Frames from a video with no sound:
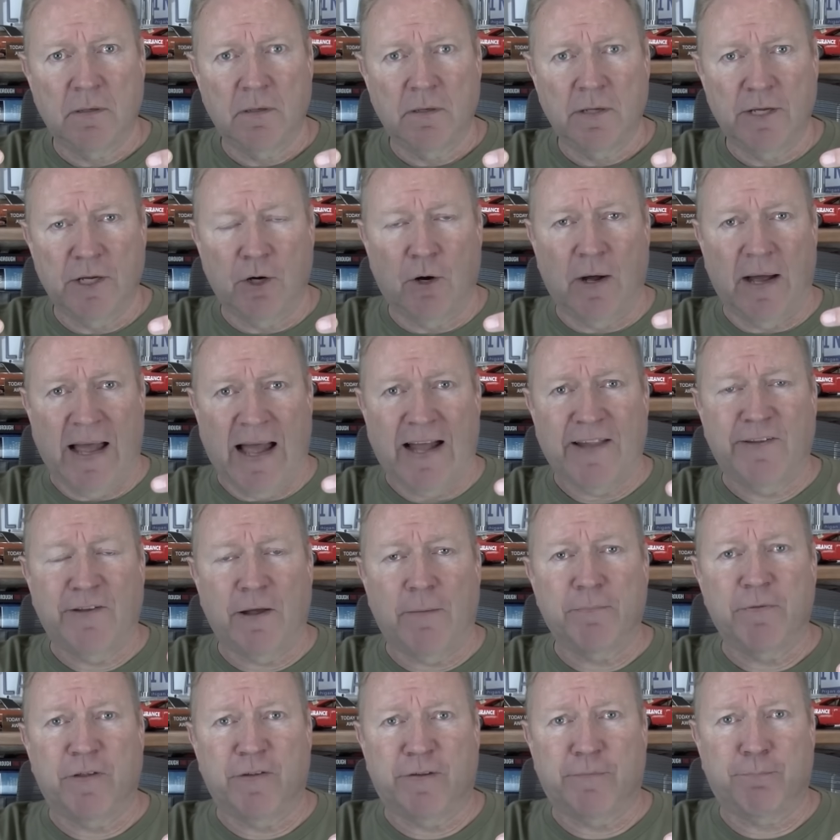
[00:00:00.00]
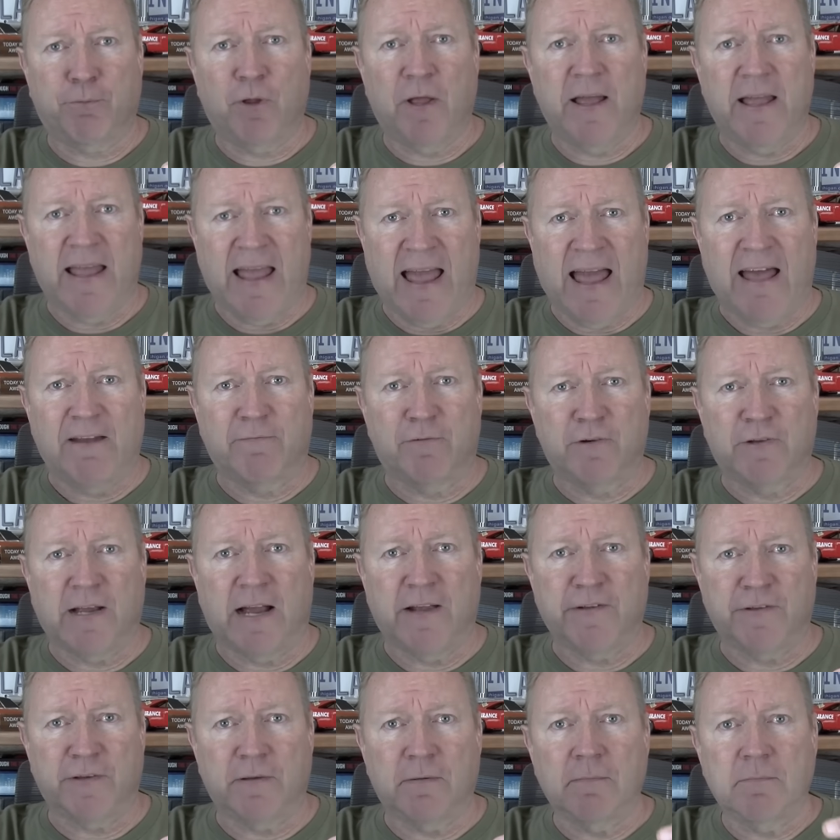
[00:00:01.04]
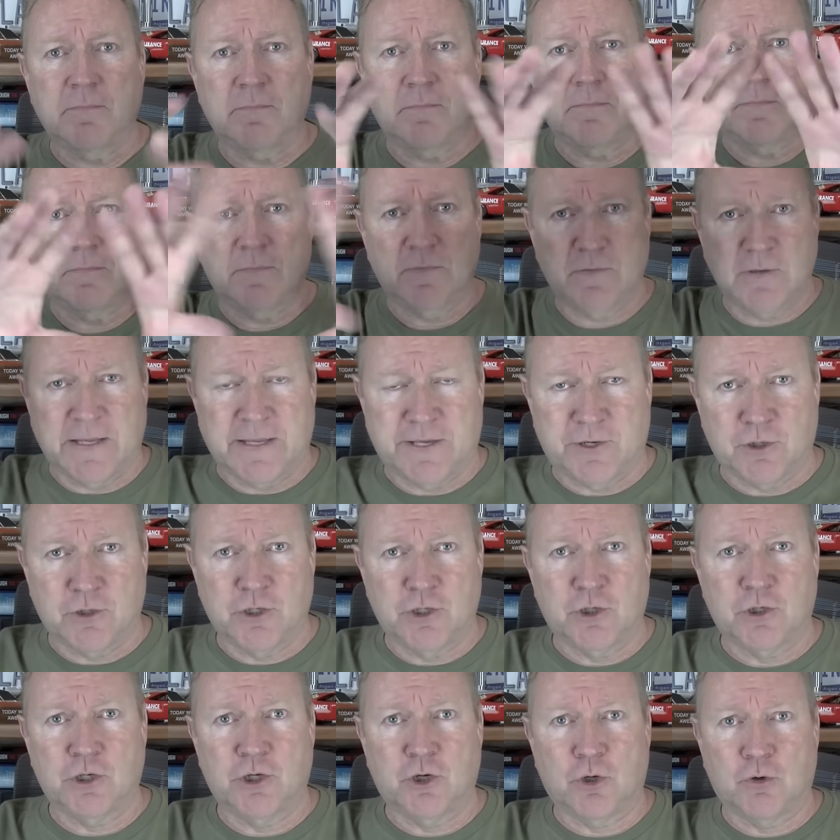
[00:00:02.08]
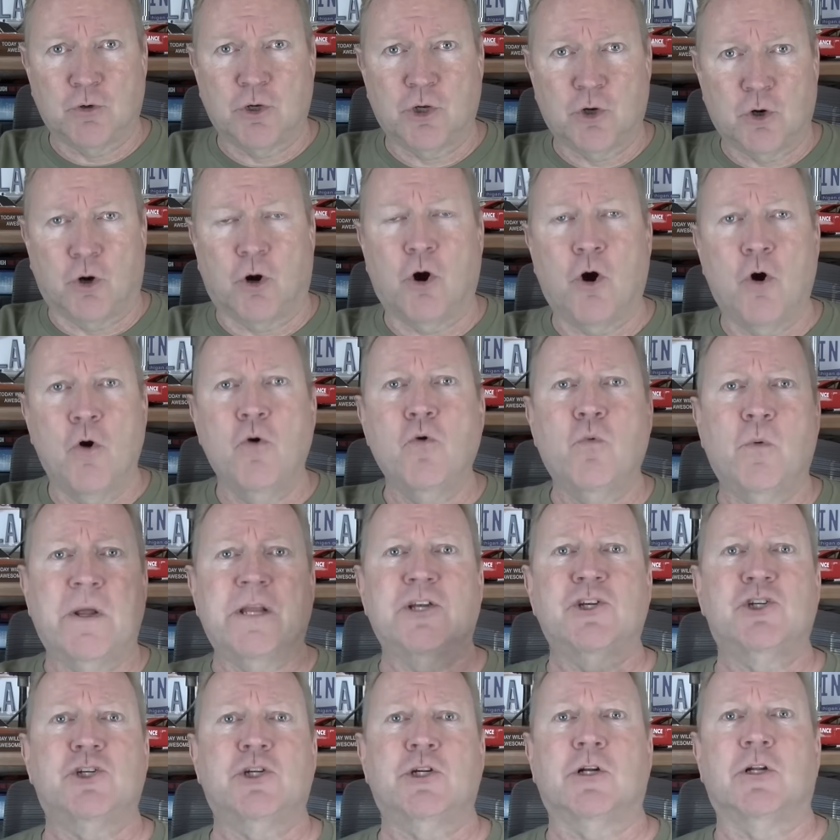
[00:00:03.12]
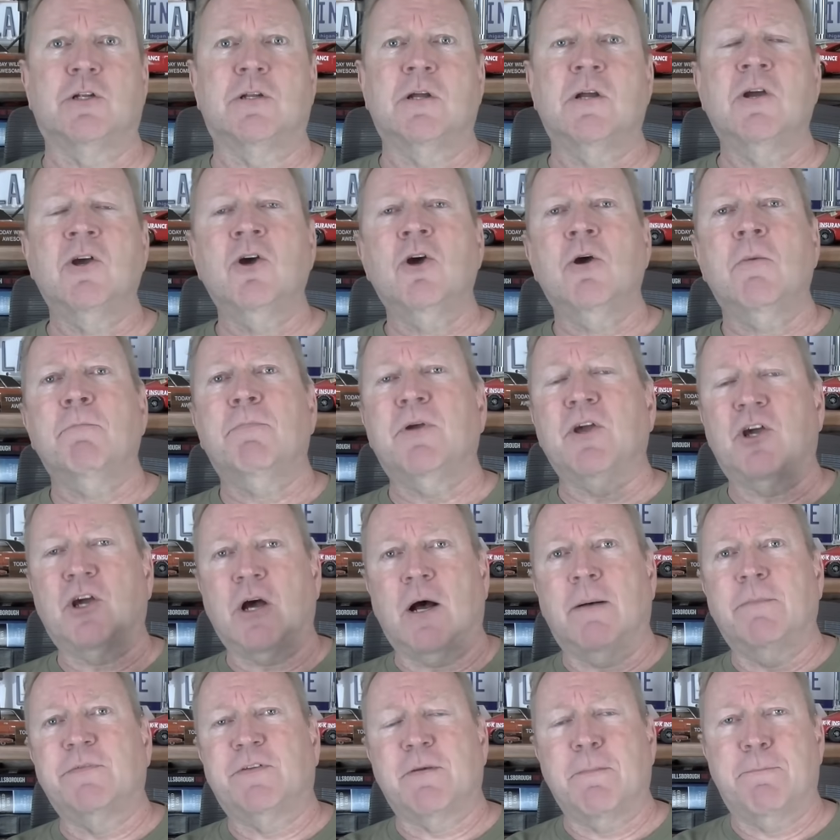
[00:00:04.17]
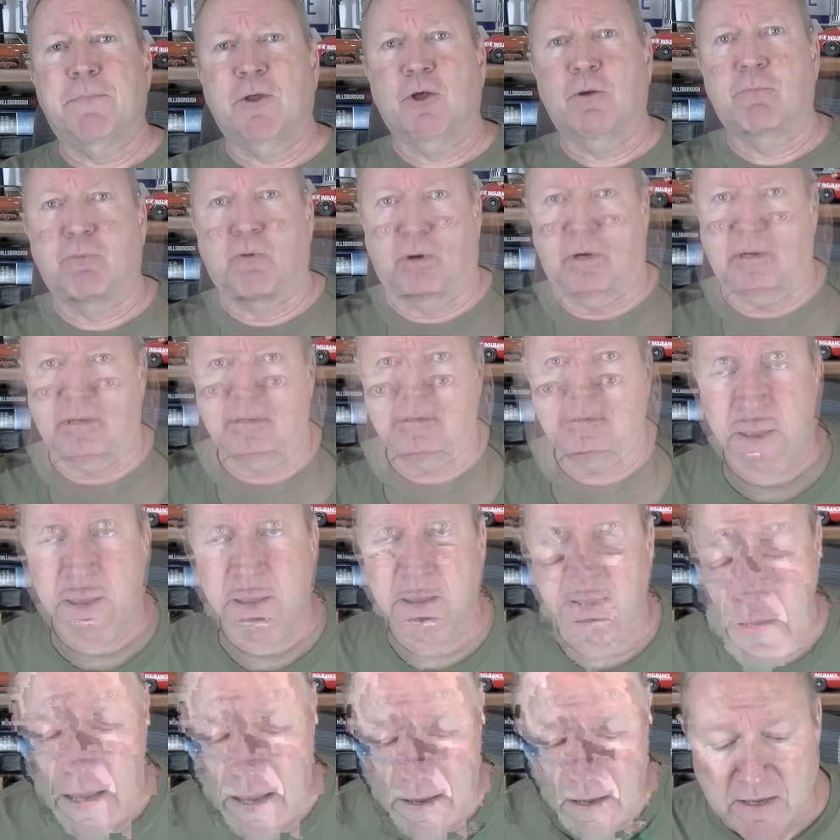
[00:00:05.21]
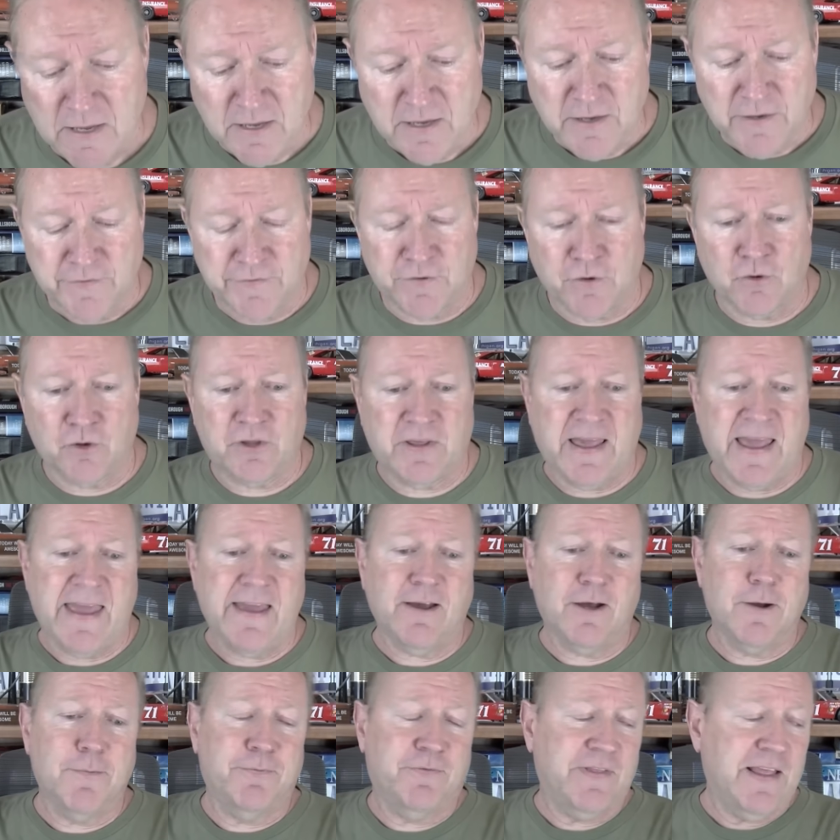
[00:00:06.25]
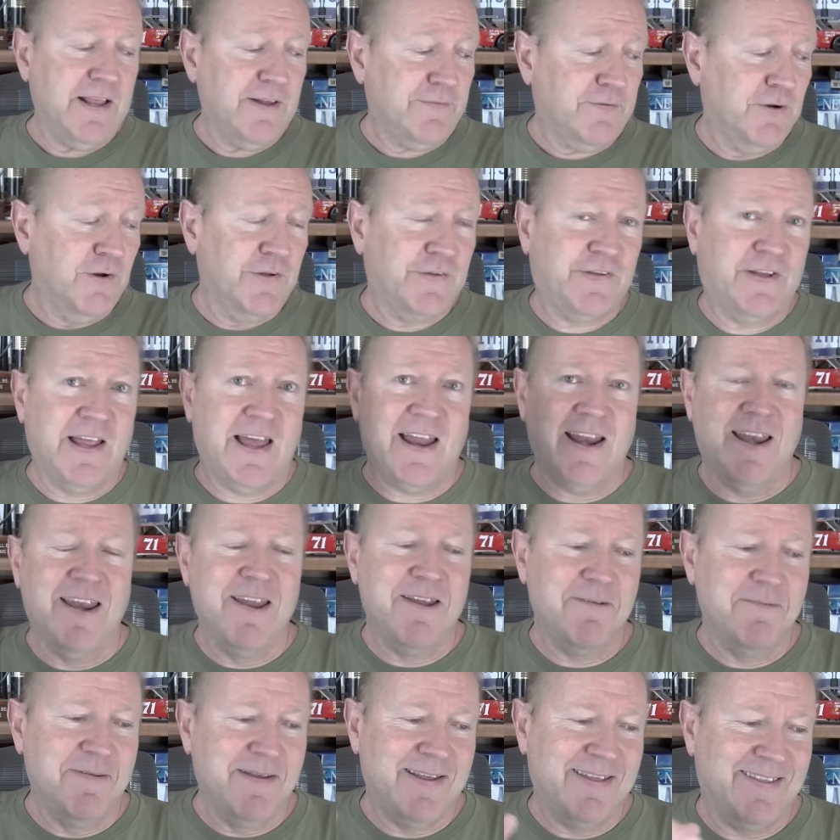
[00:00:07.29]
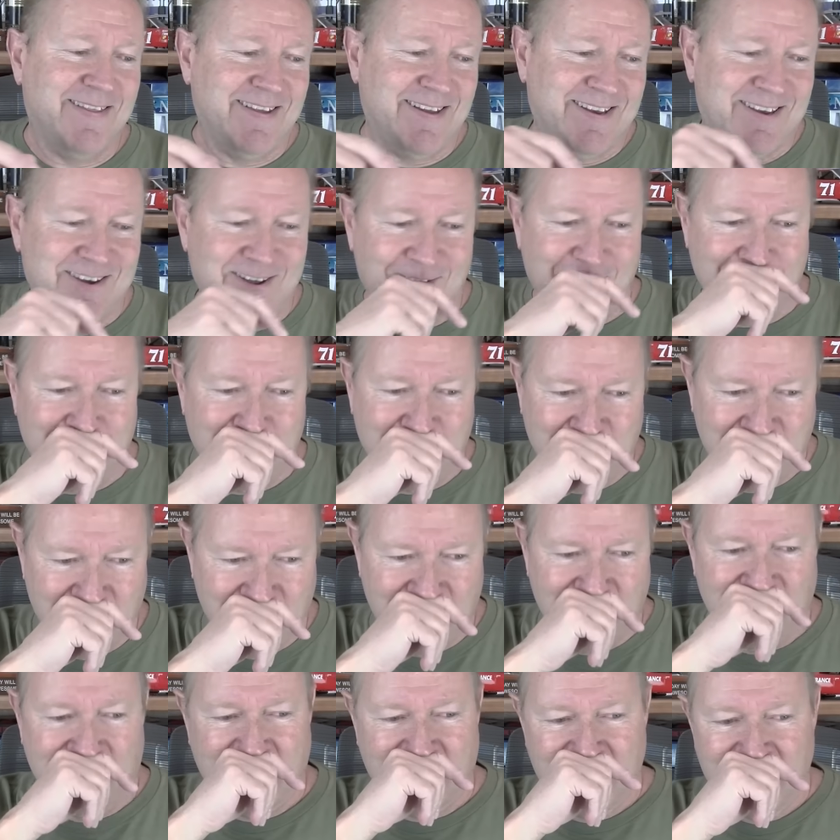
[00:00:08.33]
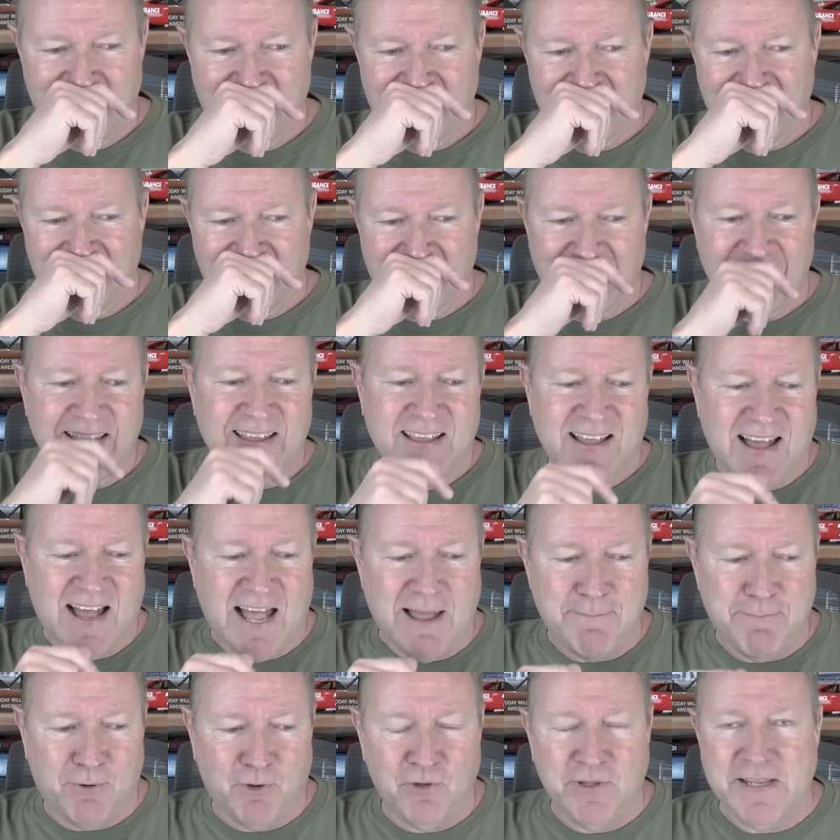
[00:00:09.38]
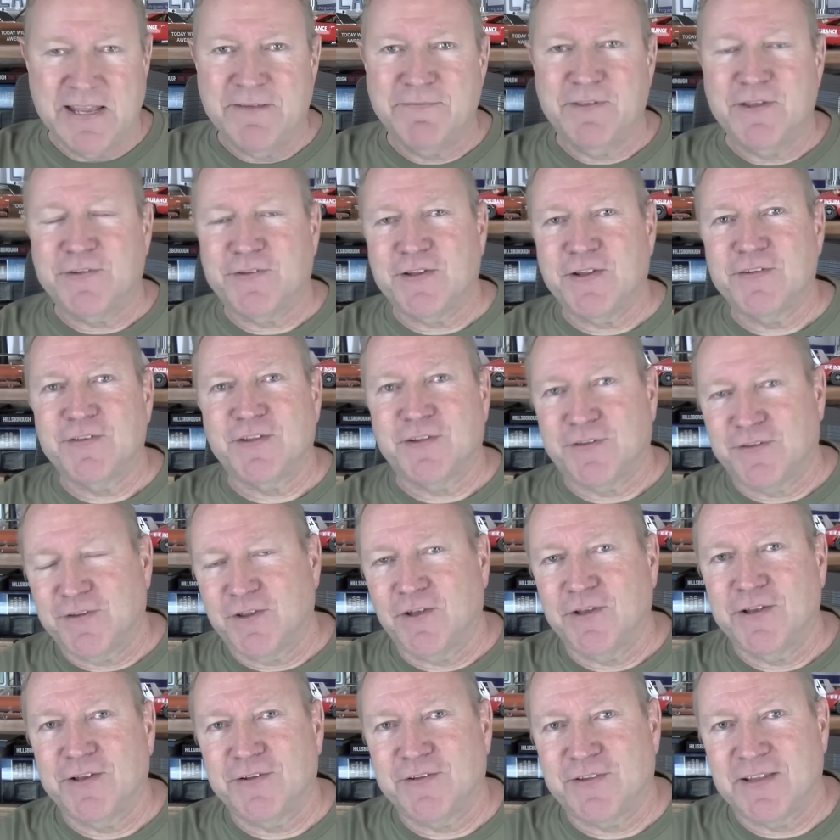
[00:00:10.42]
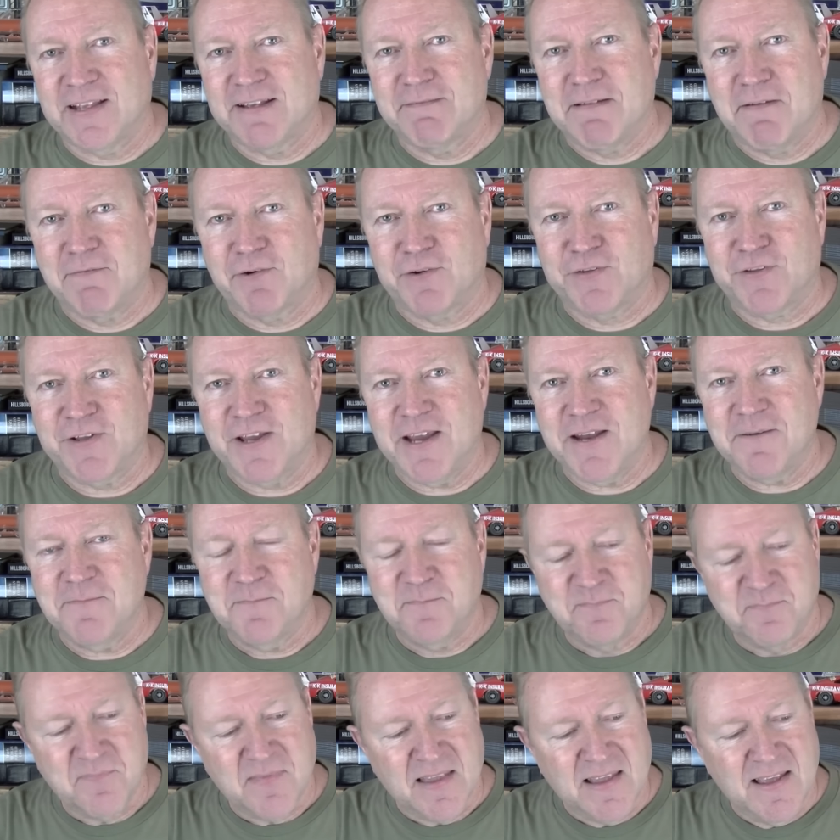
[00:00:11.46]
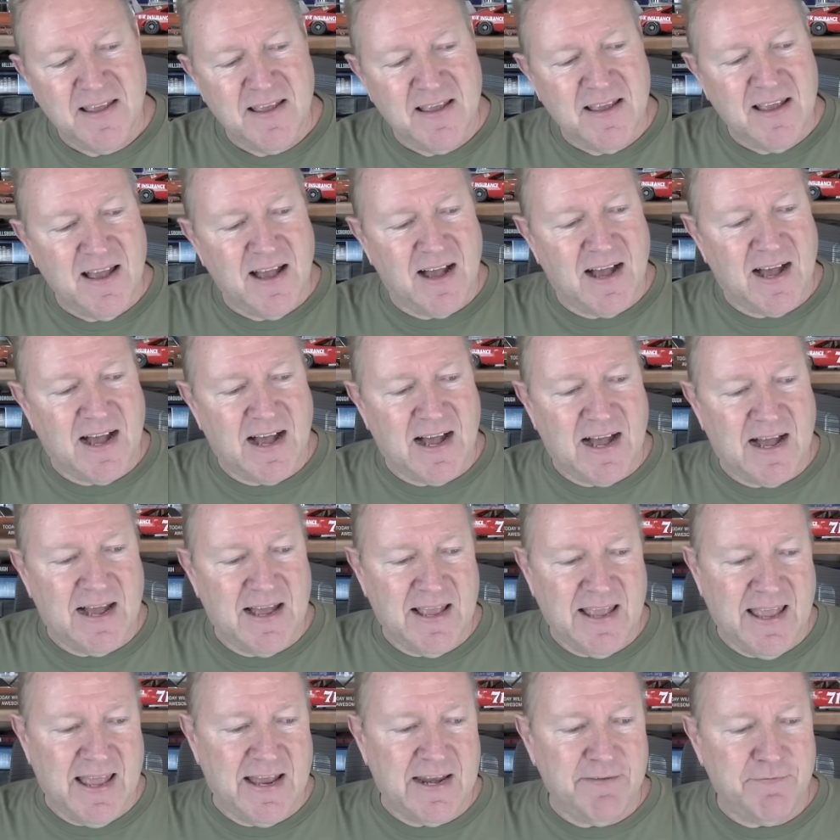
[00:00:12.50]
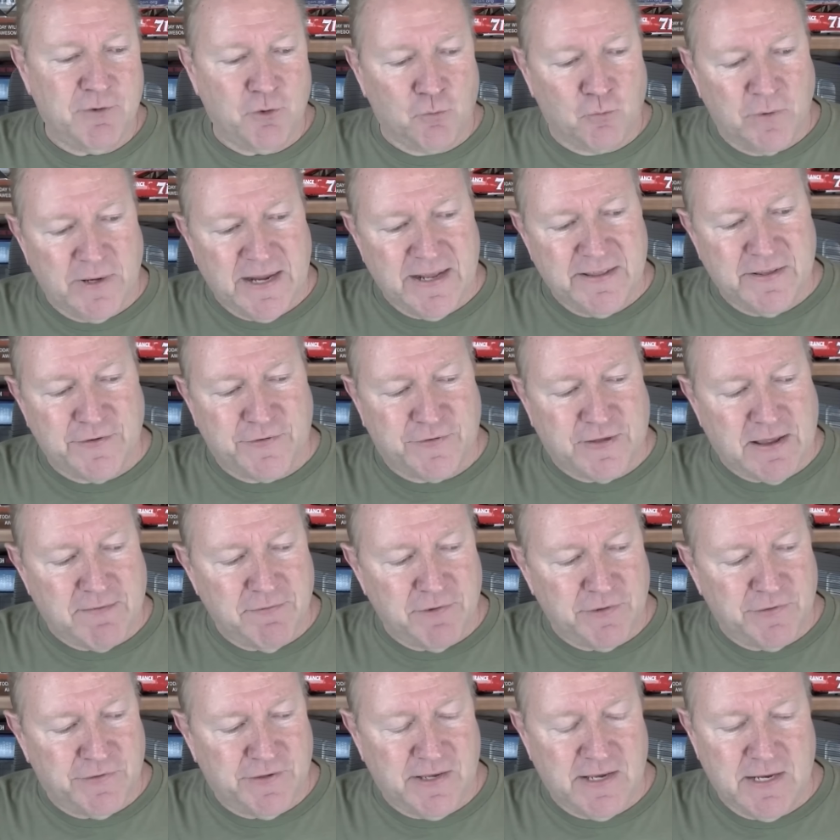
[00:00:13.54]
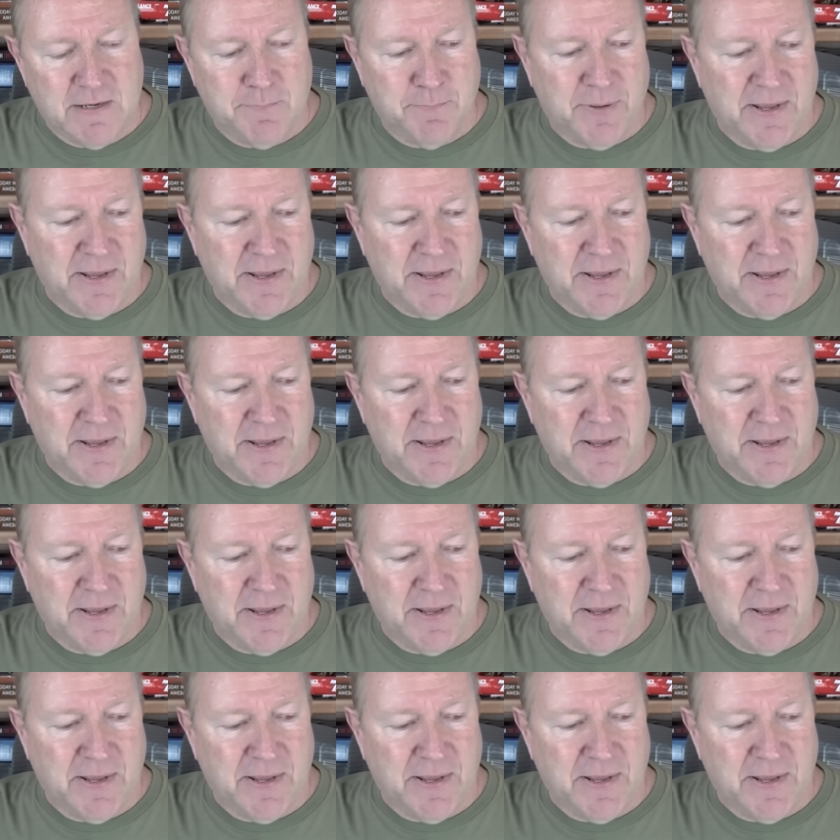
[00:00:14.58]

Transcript: You know, a heads up display advertising, like your, your, your, your own windshield becomes a billboard. Okay. So, Caleb, thanks for sending me the note. I believe this is the silliest thing I've ever seen. Uh, and if you read the 17